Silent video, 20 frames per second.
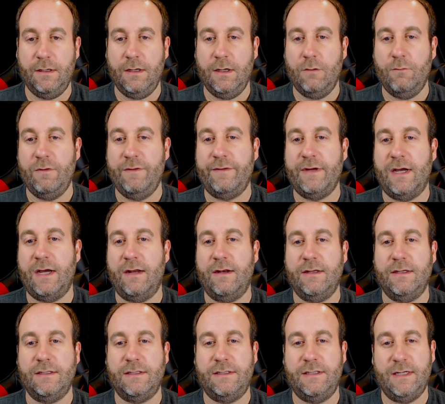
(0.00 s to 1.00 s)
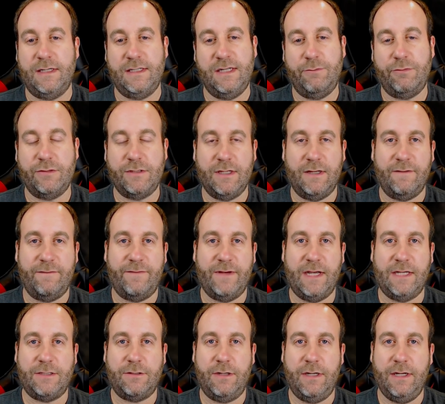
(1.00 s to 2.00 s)
We've got 60%
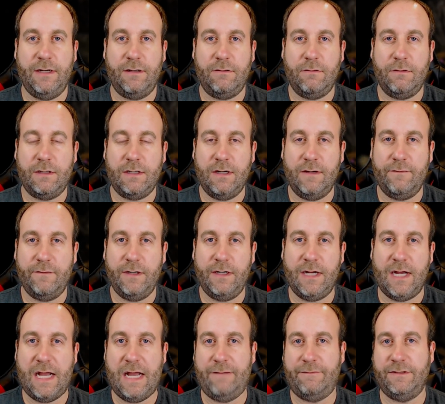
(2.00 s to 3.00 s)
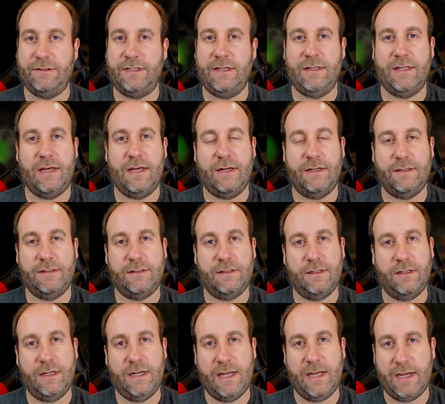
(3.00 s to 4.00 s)
faster hit recovery. Obviously, that is
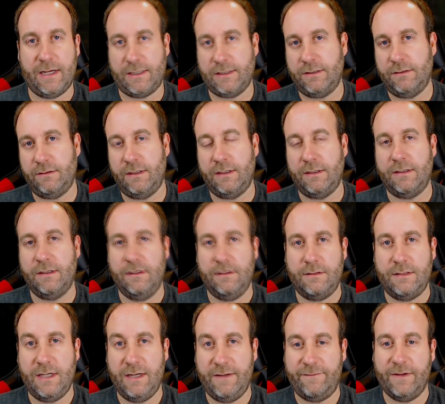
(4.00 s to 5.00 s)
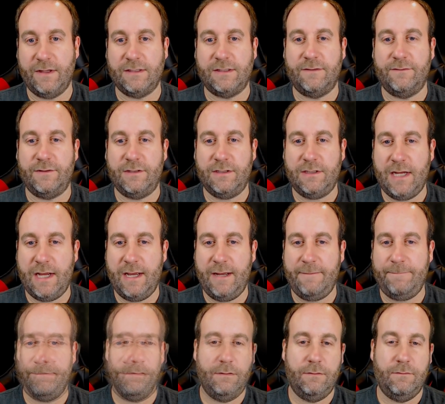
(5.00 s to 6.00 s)
an excellent defensive
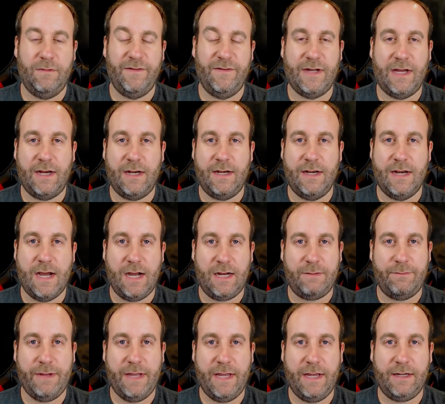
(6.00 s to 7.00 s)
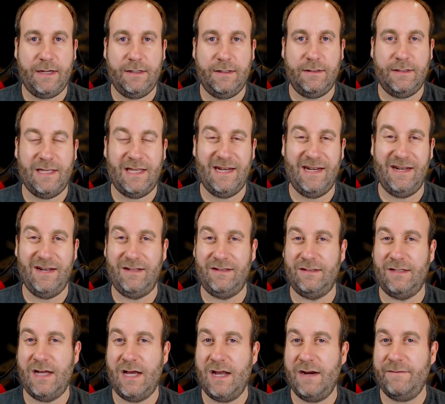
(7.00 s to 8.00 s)
stat. We've got knockback, that in a
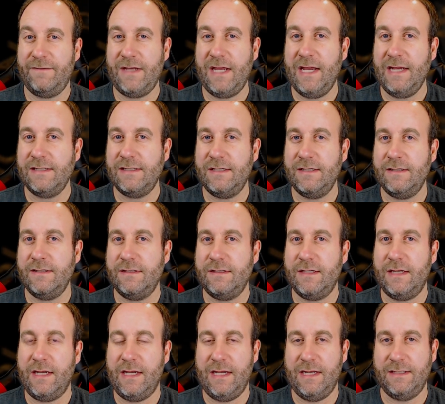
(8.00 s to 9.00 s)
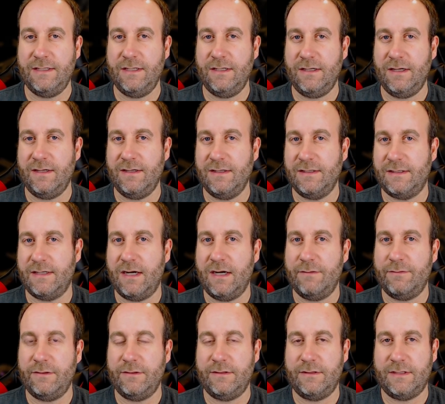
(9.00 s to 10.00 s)
lot of cases isn't a
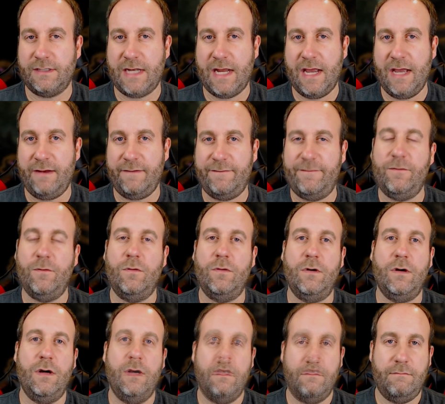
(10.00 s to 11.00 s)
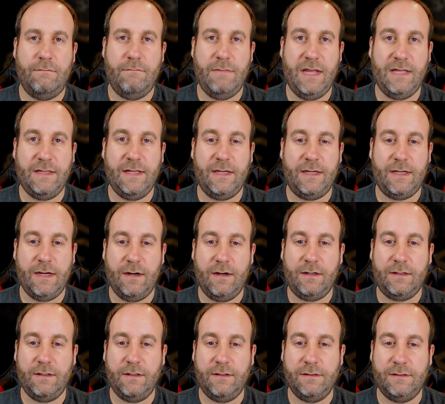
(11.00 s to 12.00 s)
desirable stat for melee
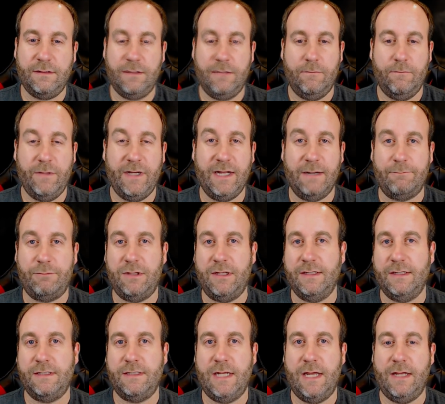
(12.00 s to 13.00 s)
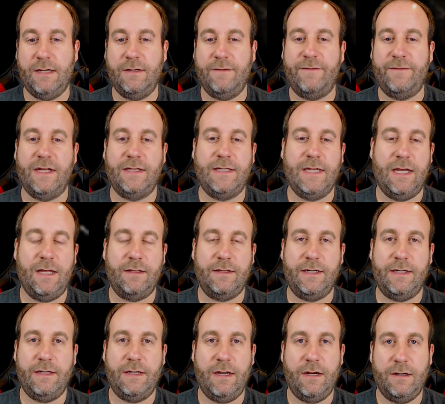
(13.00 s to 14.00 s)
characters. We get plus 10 to
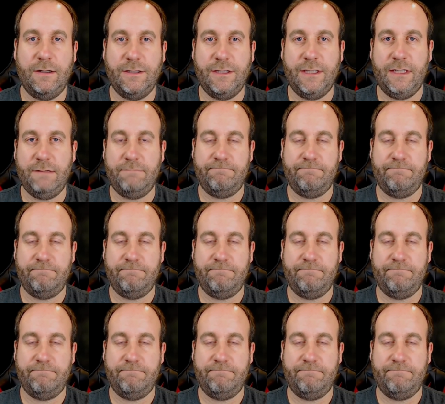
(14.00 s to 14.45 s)
vitality and energy.